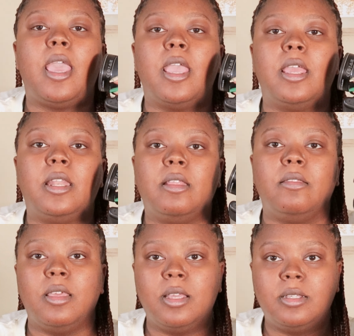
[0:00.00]
and
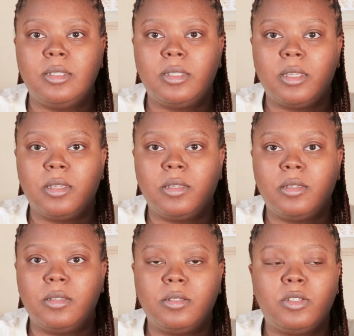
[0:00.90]
this
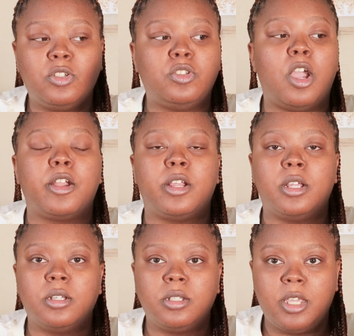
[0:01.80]

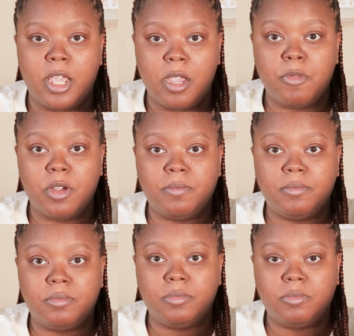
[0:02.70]
starter camera.
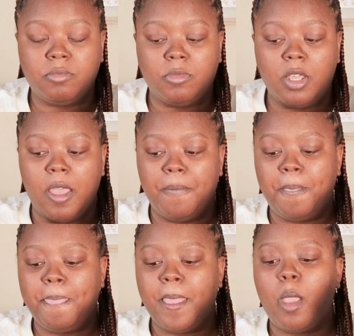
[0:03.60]
Okay,
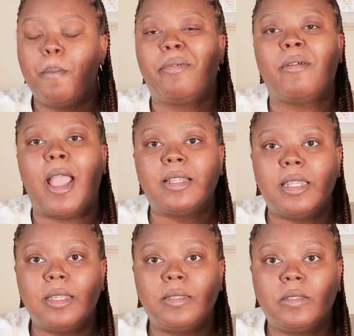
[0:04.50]

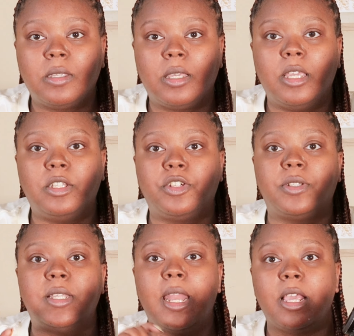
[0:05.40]
practice, get your
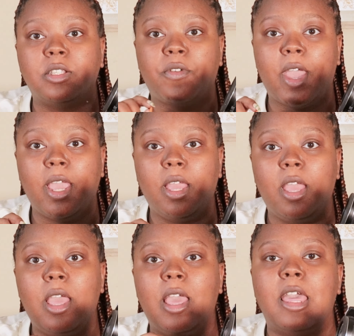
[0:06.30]
settings right,
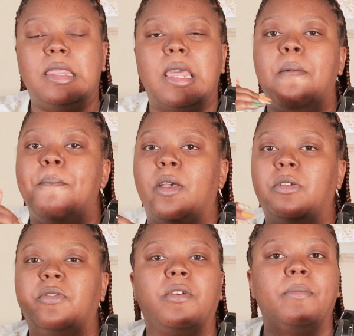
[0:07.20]
and then
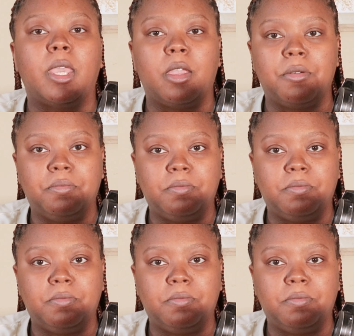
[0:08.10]
build from there.